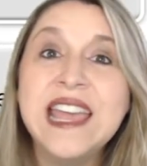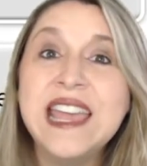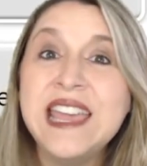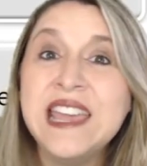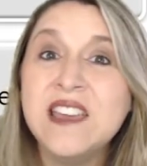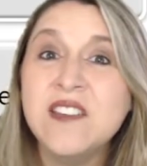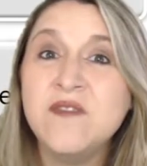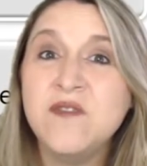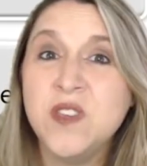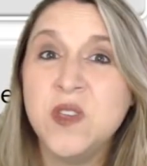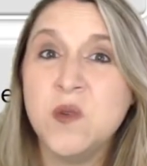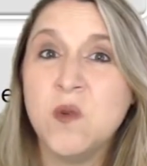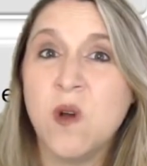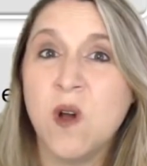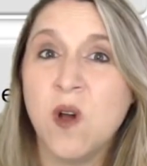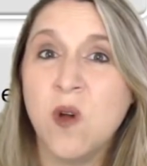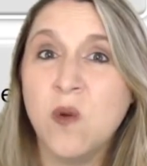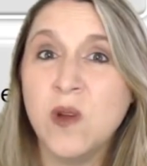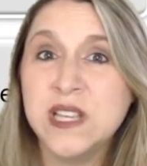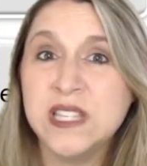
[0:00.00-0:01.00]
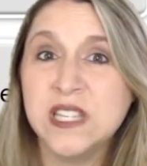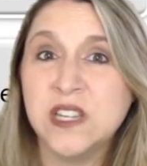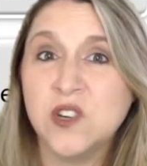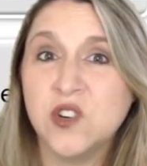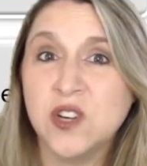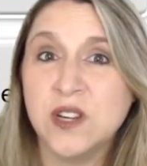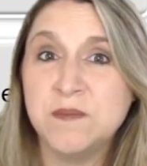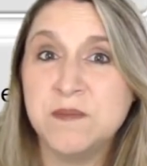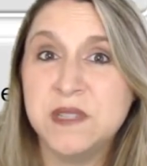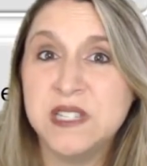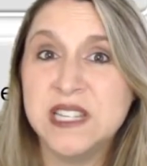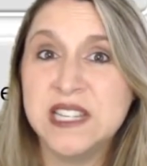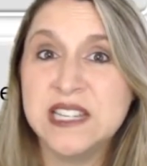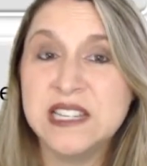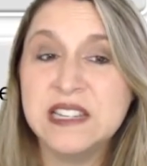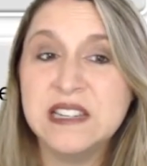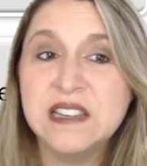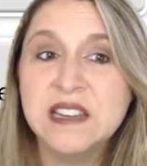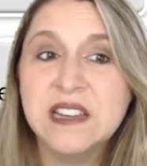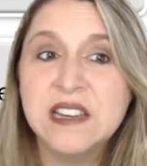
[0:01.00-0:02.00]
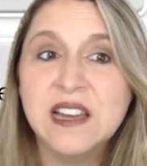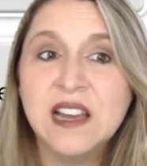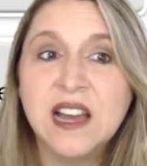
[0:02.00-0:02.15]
If you always encrypted